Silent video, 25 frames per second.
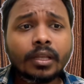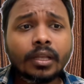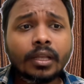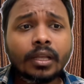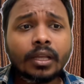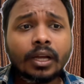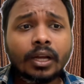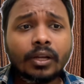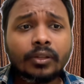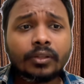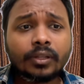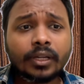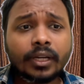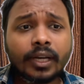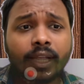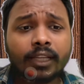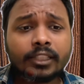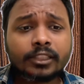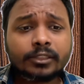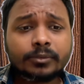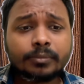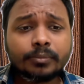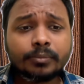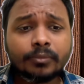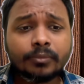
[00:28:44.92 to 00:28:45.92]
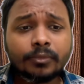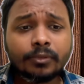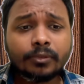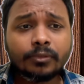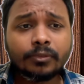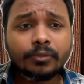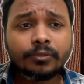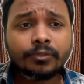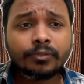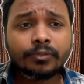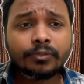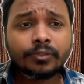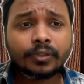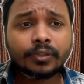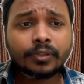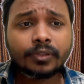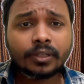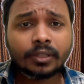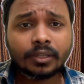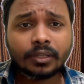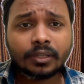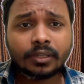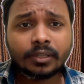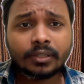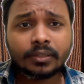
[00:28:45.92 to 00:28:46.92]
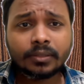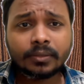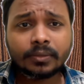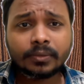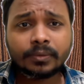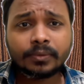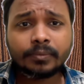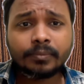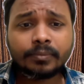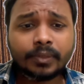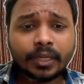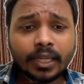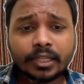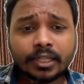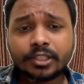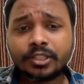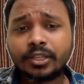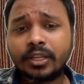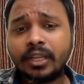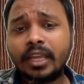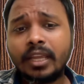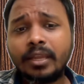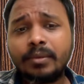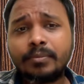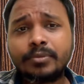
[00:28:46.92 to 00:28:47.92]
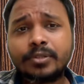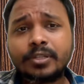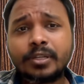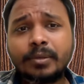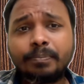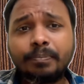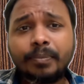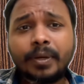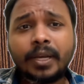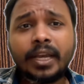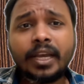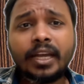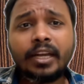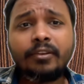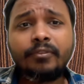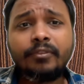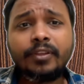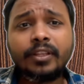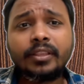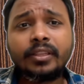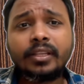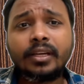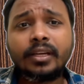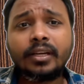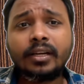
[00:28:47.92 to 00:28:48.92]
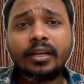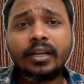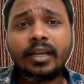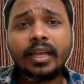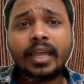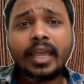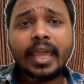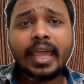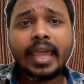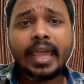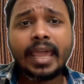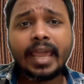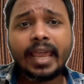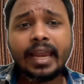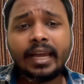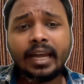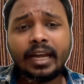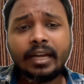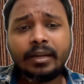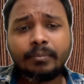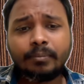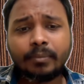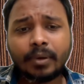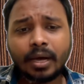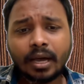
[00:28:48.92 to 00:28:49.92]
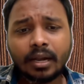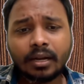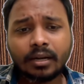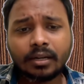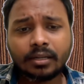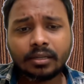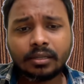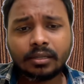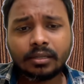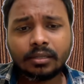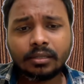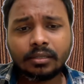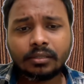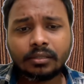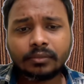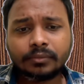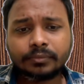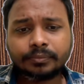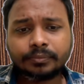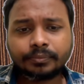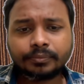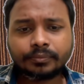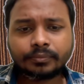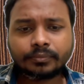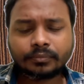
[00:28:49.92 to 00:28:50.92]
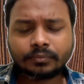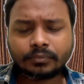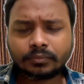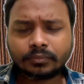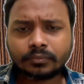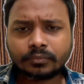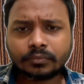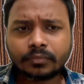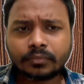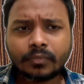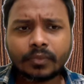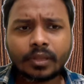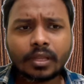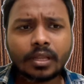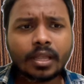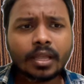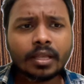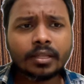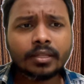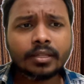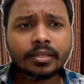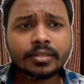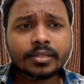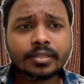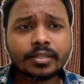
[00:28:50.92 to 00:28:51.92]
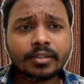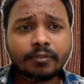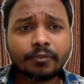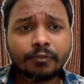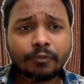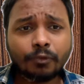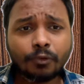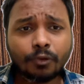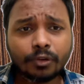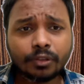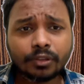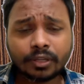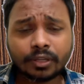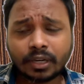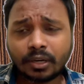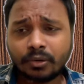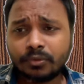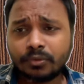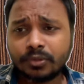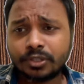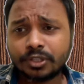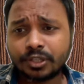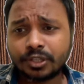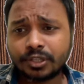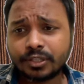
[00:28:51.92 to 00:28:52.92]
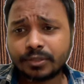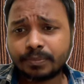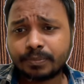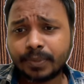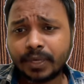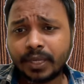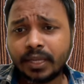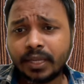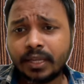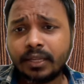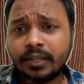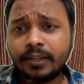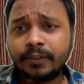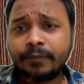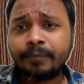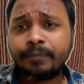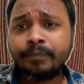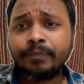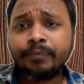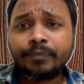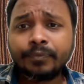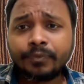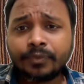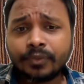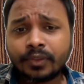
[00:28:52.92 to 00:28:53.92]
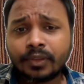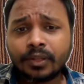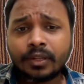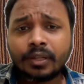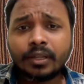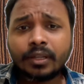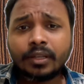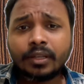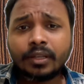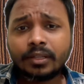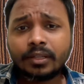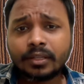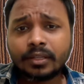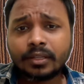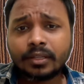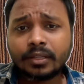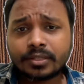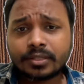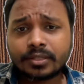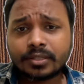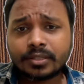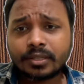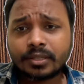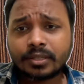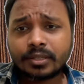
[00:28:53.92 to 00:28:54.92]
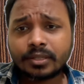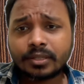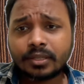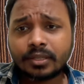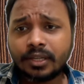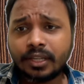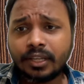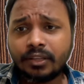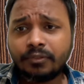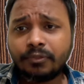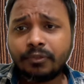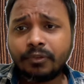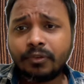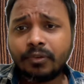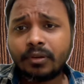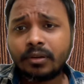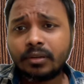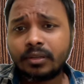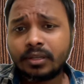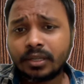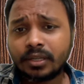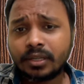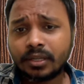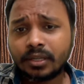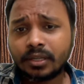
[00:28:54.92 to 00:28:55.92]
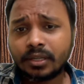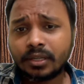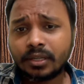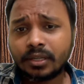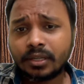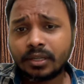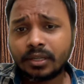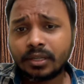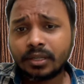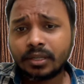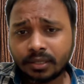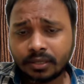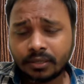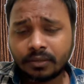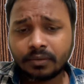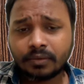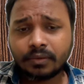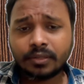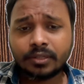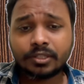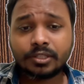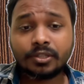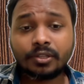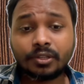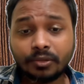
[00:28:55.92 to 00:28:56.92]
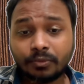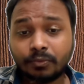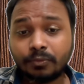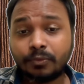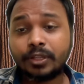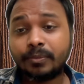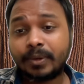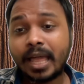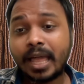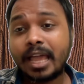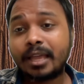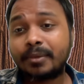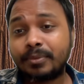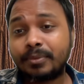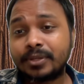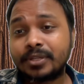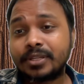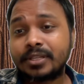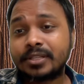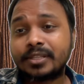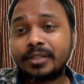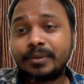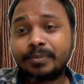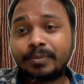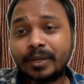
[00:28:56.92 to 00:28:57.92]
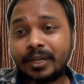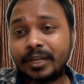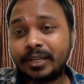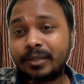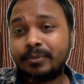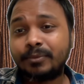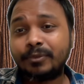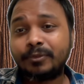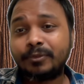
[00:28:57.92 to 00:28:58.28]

The next move, next game she played with the Helen Mark. This is a fourth round she is playing. Is d4. With the black pieces she played the move